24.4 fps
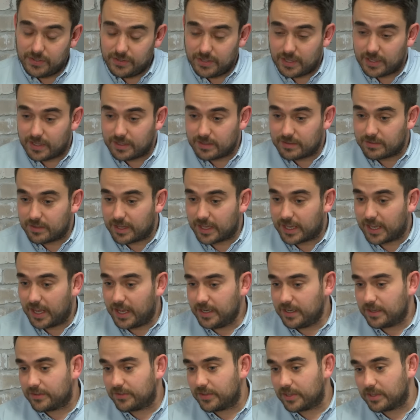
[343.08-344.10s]
think they
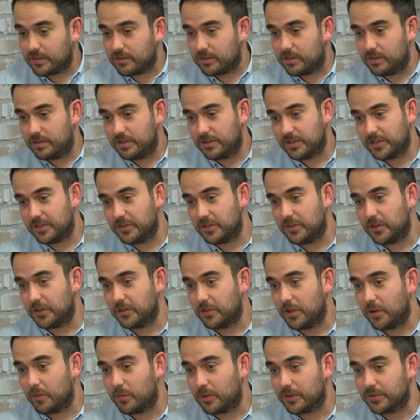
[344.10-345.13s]
can. I think, you know,
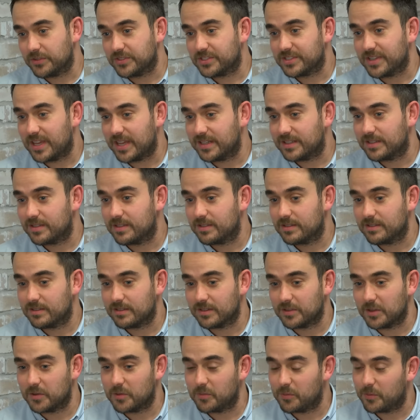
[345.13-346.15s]
no one said
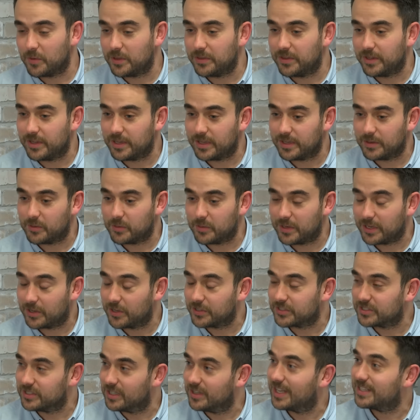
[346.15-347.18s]
when we
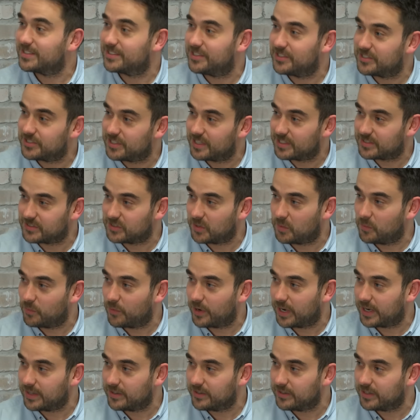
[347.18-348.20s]
got to the last international
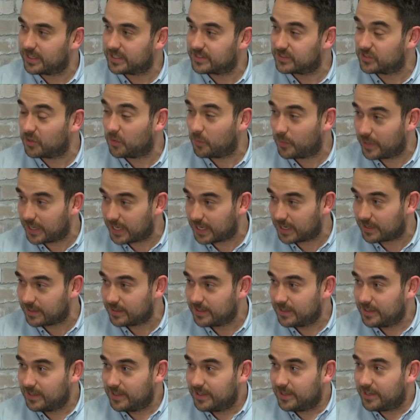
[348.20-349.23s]
break that they'd still be
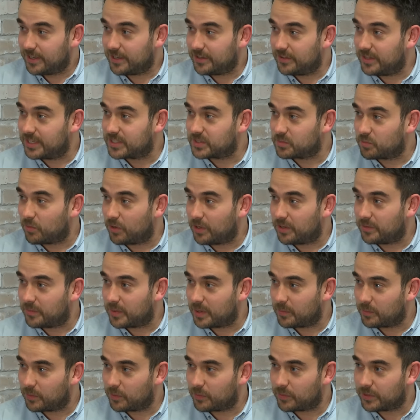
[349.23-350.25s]
here. This one,
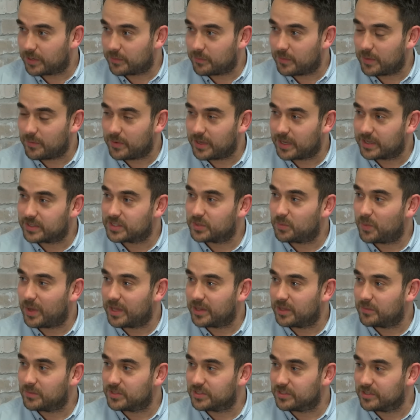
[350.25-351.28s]
people would have maybe
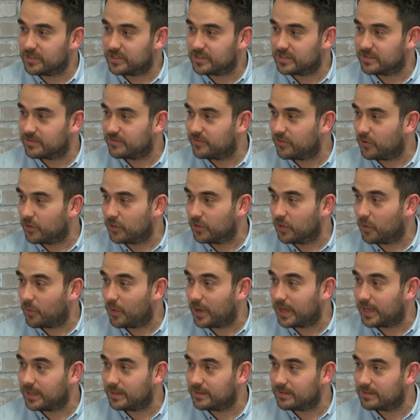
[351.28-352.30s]
expect them to fall
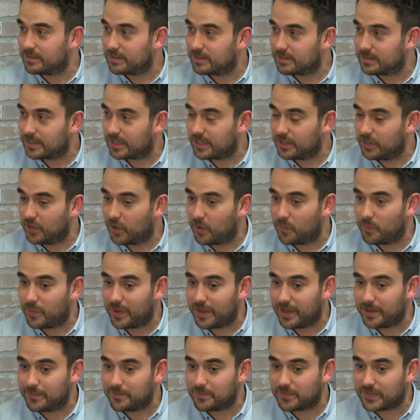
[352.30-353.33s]
away a little
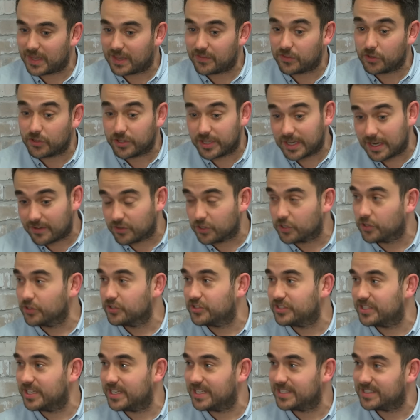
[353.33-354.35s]
bit. I thought they'd have a
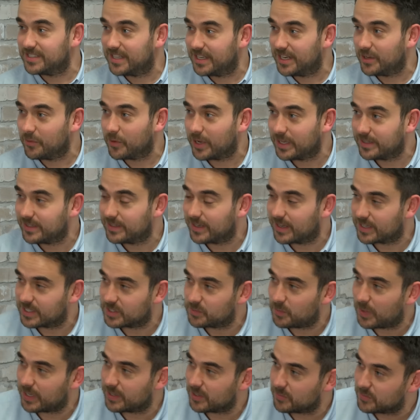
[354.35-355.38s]
good season anyway. I didn't
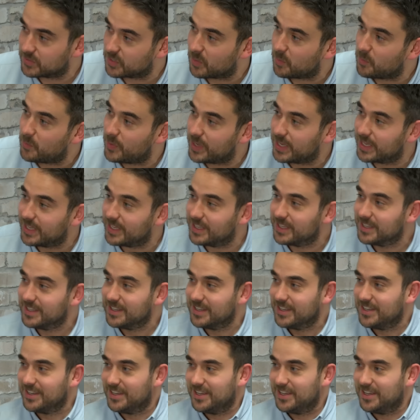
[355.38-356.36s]
expect them to be